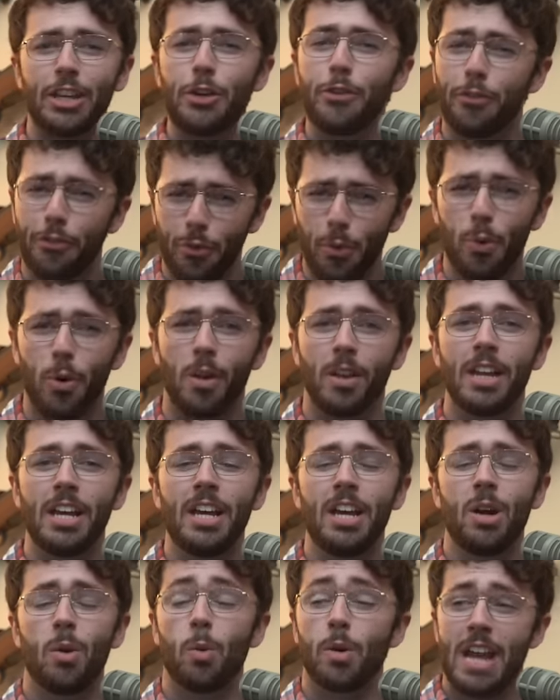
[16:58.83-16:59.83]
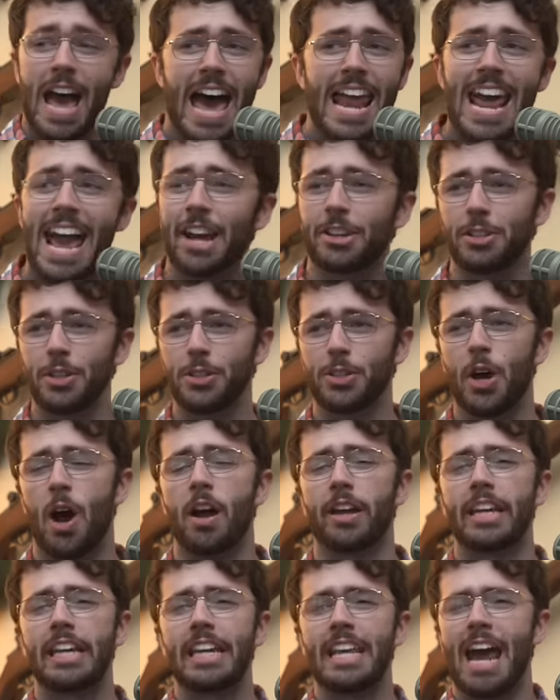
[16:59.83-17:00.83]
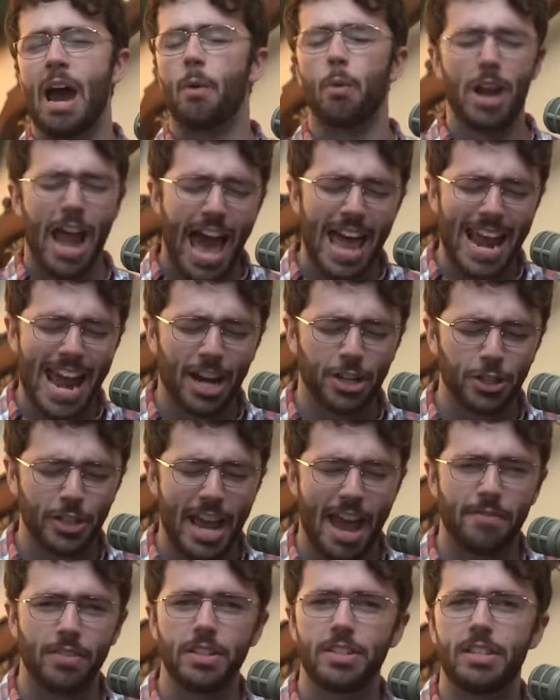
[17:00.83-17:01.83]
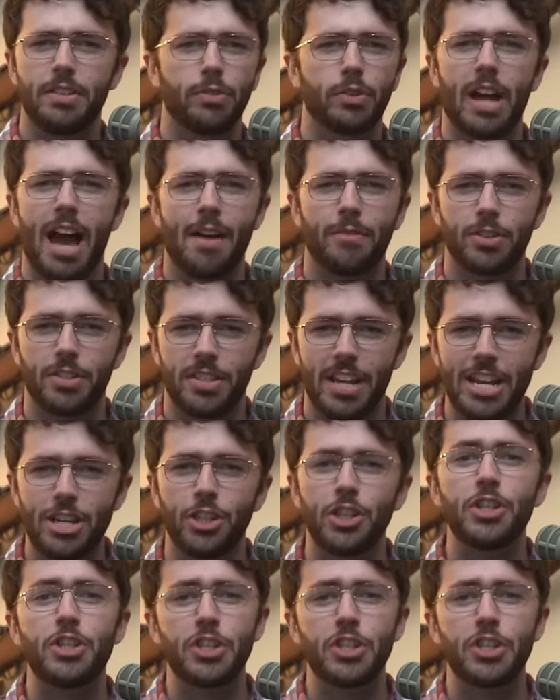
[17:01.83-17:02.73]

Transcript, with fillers: You fool. We're not actually talking it out. We're not actually having civil conversation.